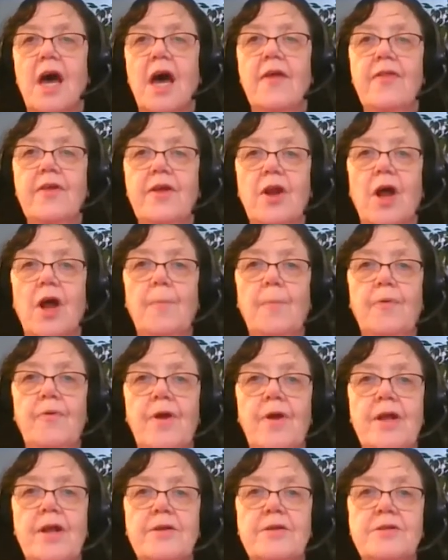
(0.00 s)
that
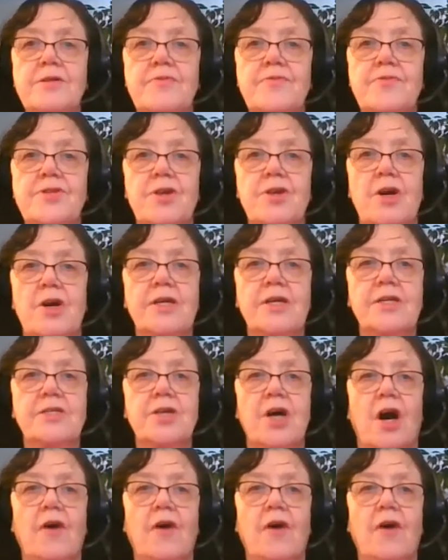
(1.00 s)
operators have started to